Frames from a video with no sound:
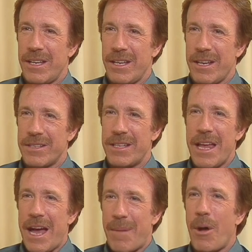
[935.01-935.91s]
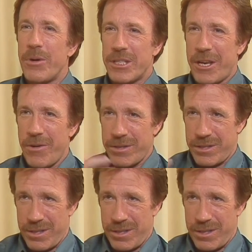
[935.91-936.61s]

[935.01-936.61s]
Because I'm always curious,